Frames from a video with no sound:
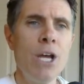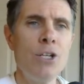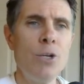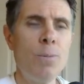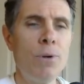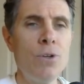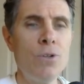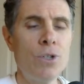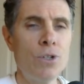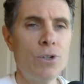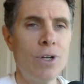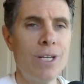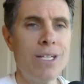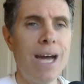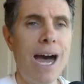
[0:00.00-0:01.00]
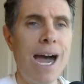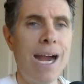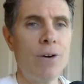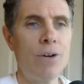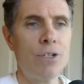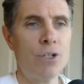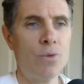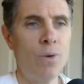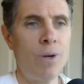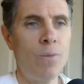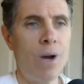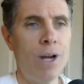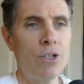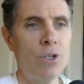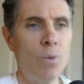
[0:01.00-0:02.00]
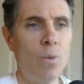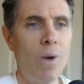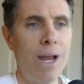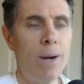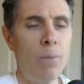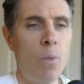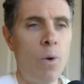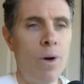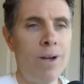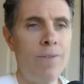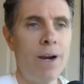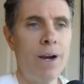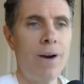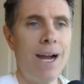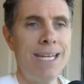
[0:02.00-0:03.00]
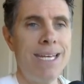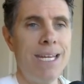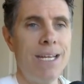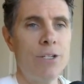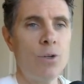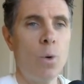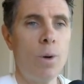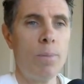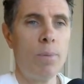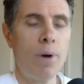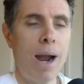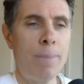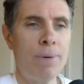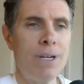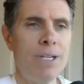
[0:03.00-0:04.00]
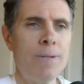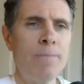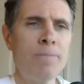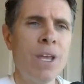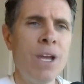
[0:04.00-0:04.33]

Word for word: to producers looking to hire a screenwriter to write up one of their ideas or properties.